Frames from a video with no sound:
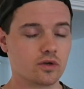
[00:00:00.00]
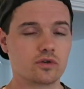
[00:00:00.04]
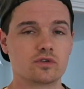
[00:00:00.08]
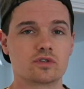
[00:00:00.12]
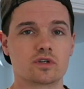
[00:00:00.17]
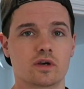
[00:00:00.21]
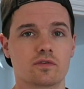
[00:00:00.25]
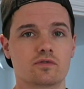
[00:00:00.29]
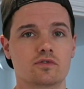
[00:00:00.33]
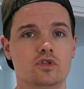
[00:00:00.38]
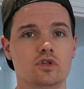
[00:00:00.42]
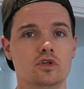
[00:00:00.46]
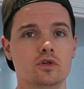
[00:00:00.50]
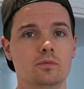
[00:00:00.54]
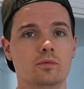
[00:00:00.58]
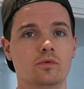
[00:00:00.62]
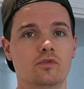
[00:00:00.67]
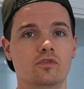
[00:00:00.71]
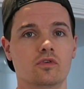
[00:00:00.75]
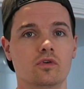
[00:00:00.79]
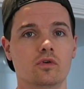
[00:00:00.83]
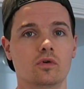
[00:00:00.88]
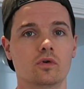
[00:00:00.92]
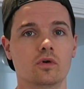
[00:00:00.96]
I usually have 2
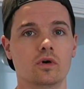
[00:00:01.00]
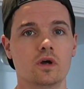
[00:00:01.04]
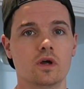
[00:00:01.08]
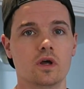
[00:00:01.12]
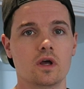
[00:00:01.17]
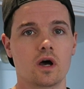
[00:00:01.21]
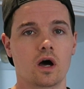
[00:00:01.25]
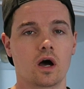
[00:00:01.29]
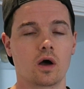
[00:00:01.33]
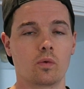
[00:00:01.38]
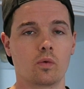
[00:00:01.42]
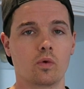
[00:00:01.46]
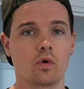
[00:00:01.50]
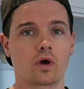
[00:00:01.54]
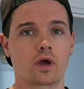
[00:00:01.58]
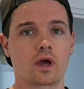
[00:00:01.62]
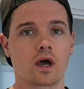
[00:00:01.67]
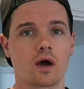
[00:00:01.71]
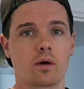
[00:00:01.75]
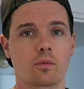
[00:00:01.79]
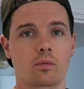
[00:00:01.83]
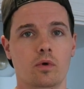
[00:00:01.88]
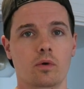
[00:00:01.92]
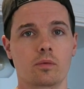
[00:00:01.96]
before I work
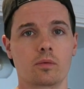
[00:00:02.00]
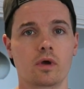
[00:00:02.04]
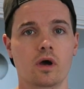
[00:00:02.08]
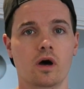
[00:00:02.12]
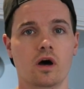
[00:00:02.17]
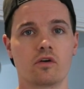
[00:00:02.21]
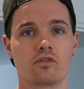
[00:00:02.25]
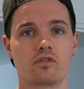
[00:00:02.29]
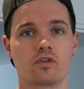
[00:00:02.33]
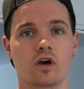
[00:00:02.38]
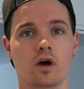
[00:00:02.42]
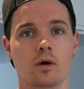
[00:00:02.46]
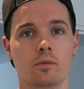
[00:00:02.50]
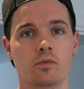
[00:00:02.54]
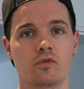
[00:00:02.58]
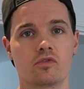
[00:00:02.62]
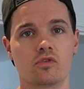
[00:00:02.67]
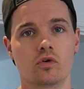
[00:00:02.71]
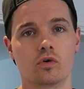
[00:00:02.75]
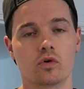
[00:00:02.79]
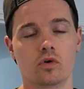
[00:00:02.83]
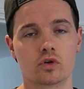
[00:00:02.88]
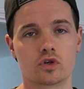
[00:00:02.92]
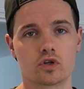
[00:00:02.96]
out, probably half an hour
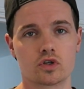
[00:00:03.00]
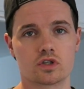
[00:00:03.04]
before,